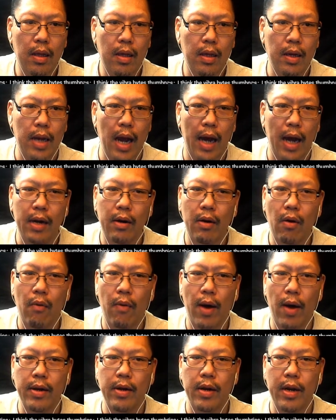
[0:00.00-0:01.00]
Now I don't know
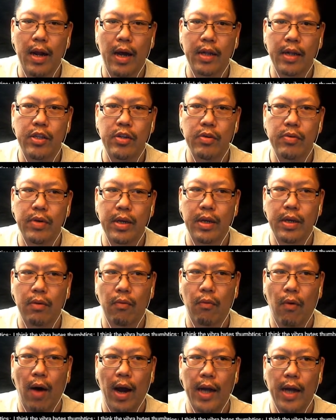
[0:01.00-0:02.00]
why you're not doing
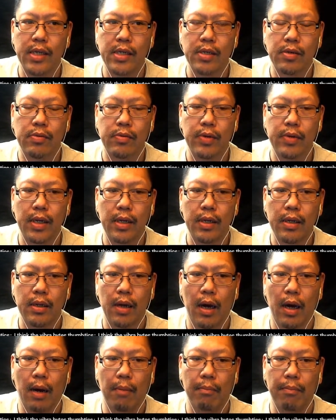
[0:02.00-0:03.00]
widescreen,
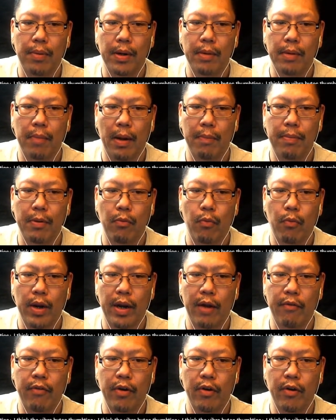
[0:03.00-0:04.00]
but it might be
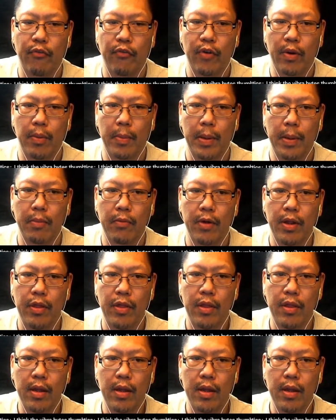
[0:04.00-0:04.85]
whatever you're filming with.